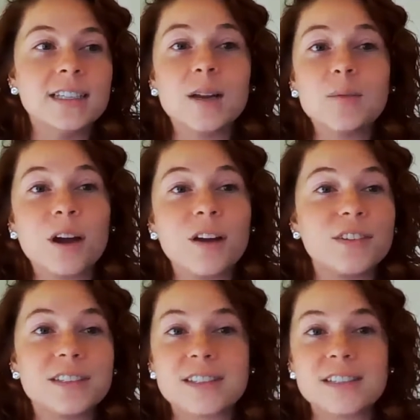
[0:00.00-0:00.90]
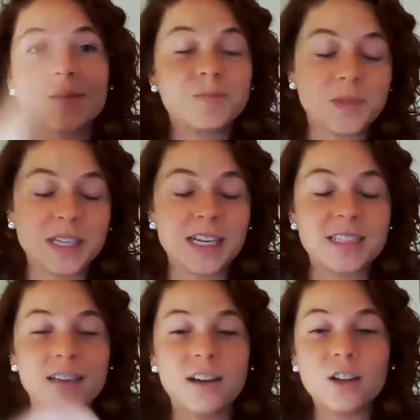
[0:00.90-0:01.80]
nonprofits, like I
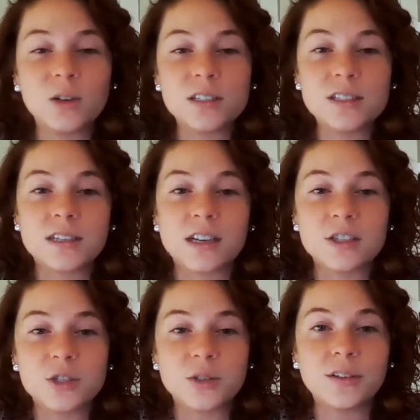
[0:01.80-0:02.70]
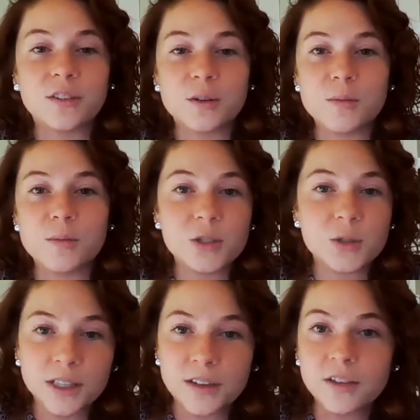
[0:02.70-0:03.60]
said, all across the country, from
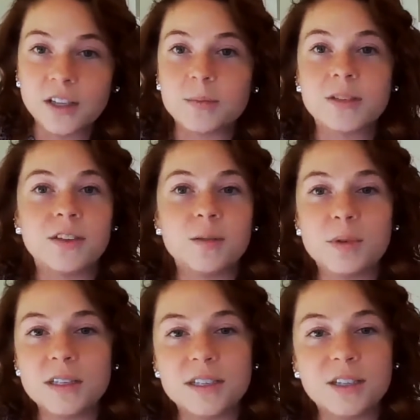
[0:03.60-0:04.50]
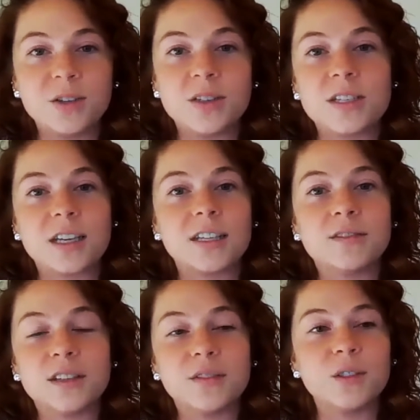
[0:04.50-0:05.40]
entry level up to VP, senior
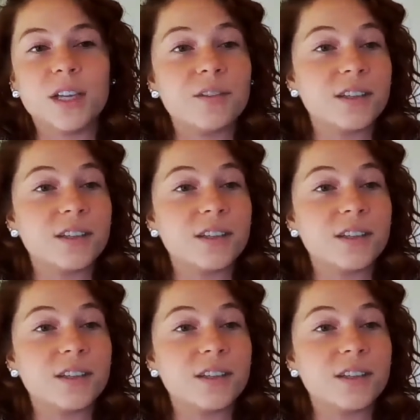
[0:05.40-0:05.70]
executive level, and